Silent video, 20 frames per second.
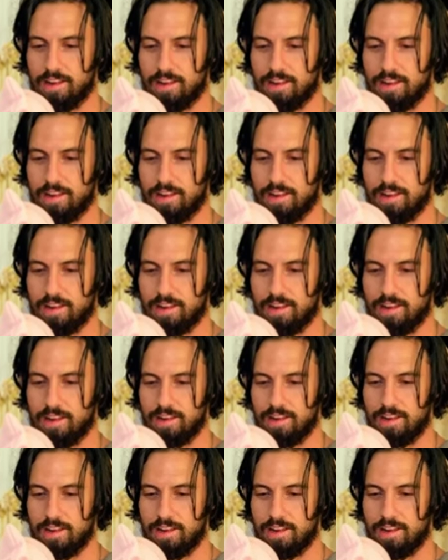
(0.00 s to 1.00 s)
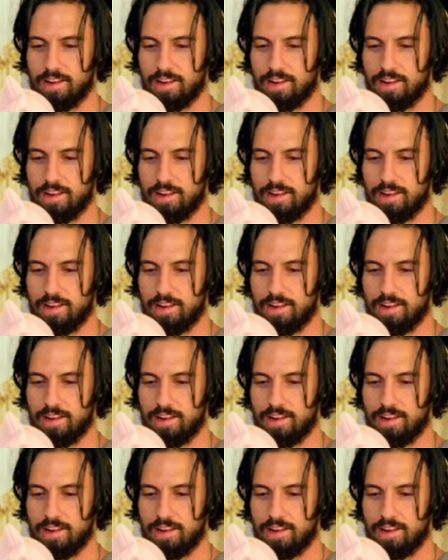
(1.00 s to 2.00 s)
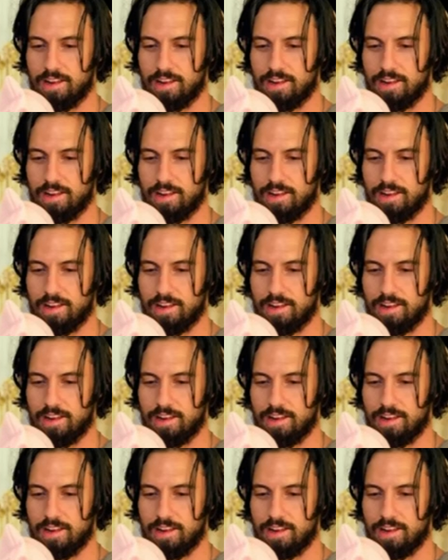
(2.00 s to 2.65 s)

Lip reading: [no speech]